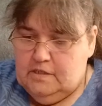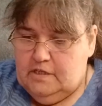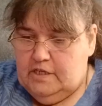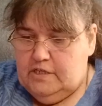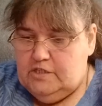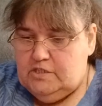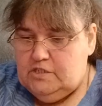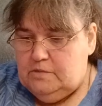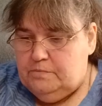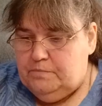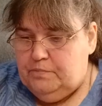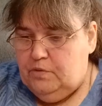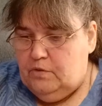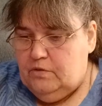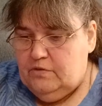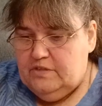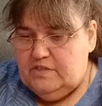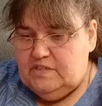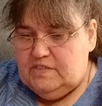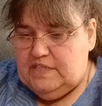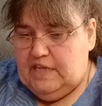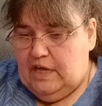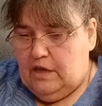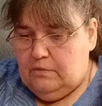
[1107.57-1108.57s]
I should pull
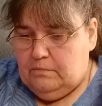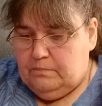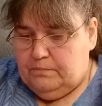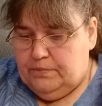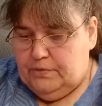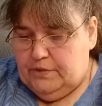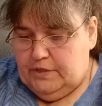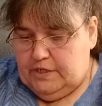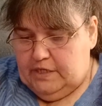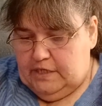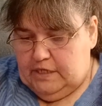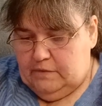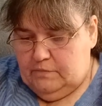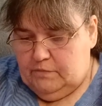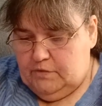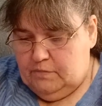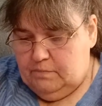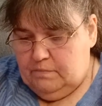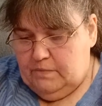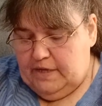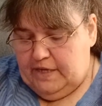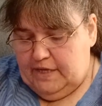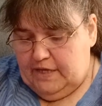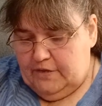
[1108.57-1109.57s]
this out and put it in with
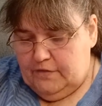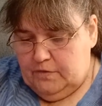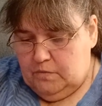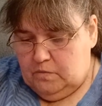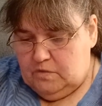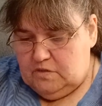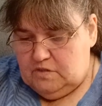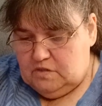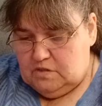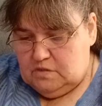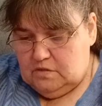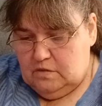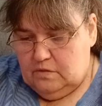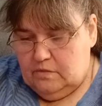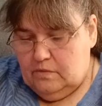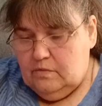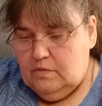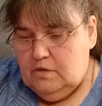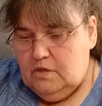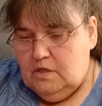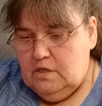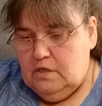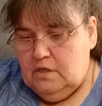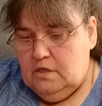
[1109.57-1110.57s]
my other one
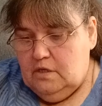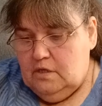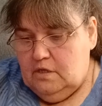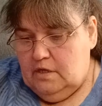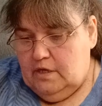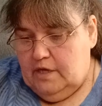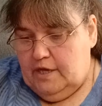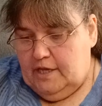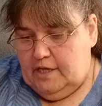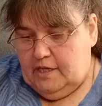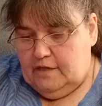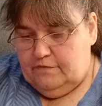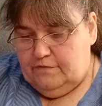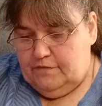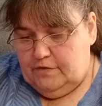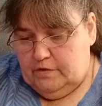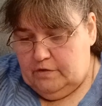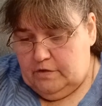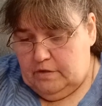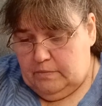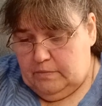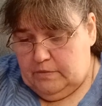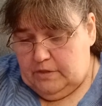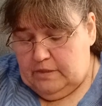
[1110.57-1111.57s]
so I can
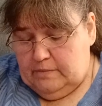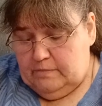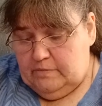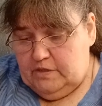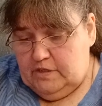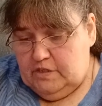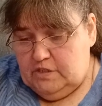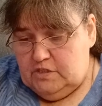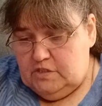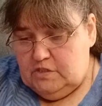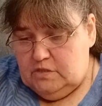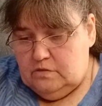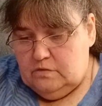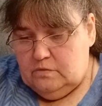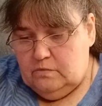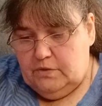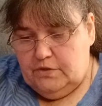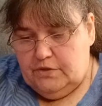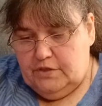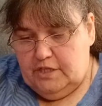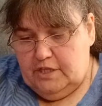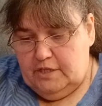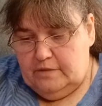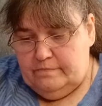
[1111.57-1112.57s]
figure out what I'm going to do
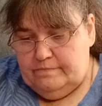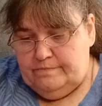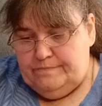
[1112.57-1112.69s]
with it.